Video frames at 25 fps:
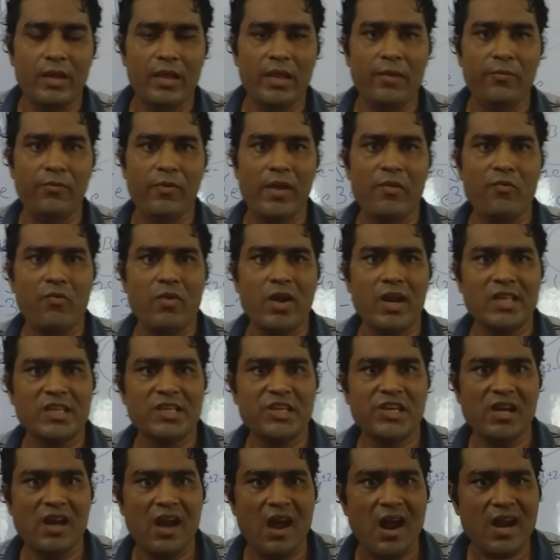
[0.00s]
If I want to
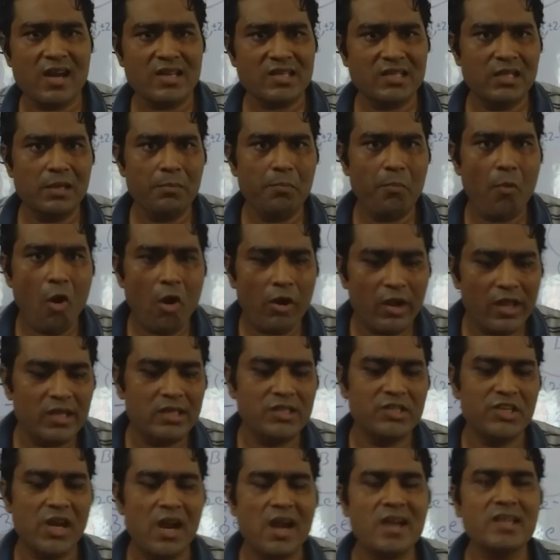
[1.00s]
charge the body,
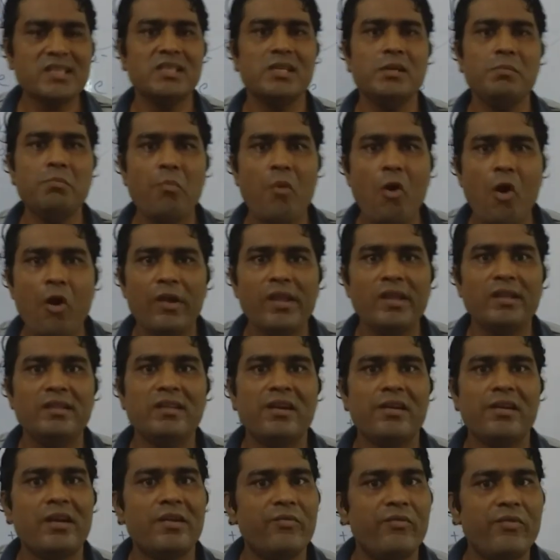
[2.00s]
charge some body,
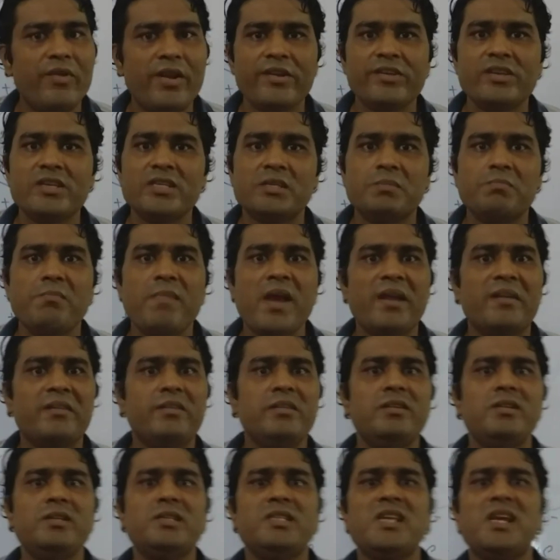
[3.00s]
there are various
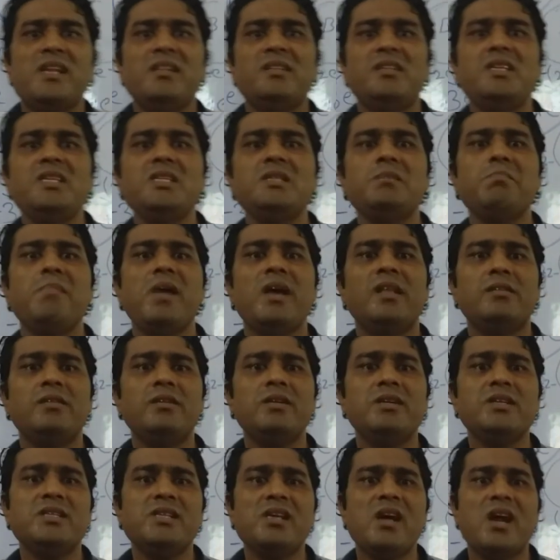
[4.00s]
methods, and these
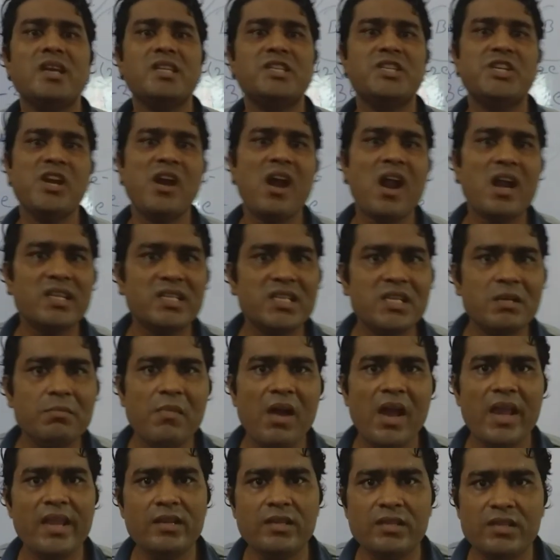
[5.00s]
methods are charging
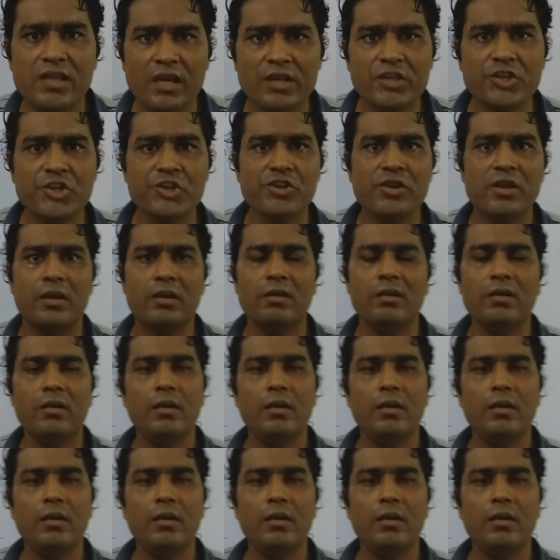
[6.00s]
by induction,